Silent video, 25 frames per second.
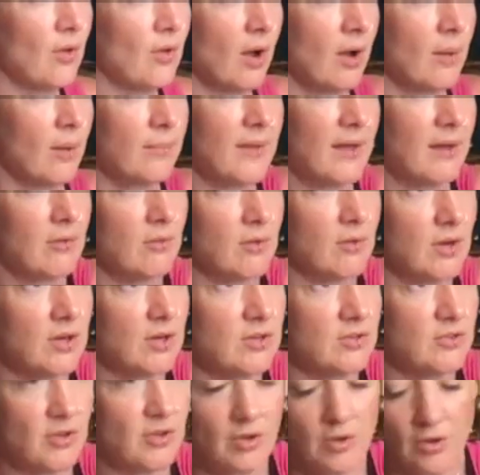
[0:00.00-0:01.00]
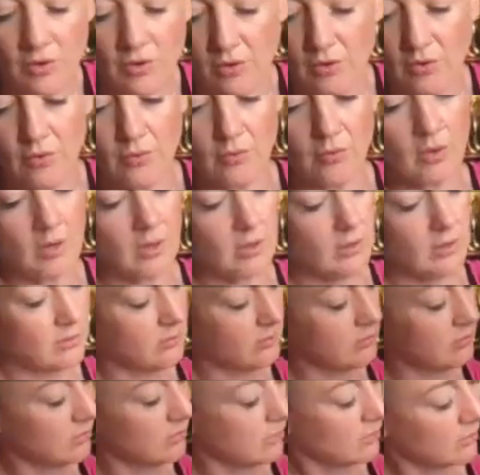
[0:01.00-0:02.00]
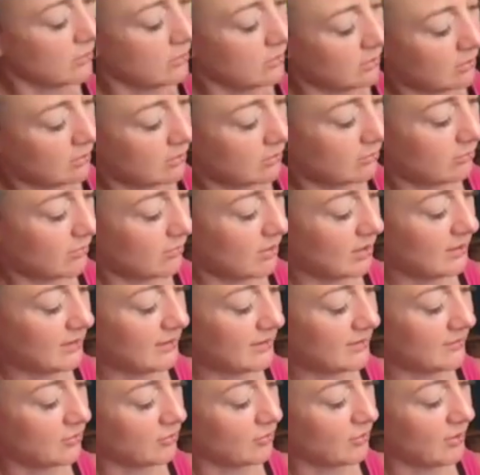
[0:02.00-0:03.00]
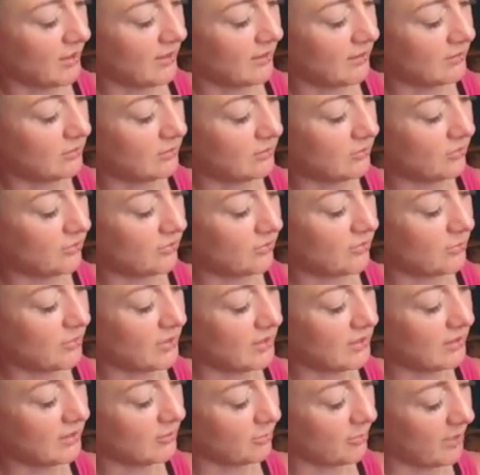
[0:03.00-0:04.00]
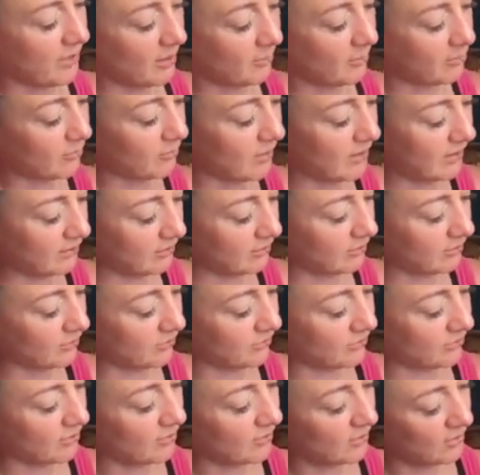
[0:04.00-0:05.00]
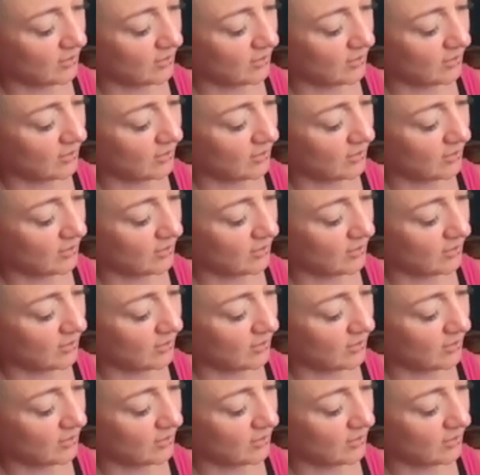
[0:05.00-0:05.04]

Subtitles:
I'm now going to do my little hills, my little purple hills.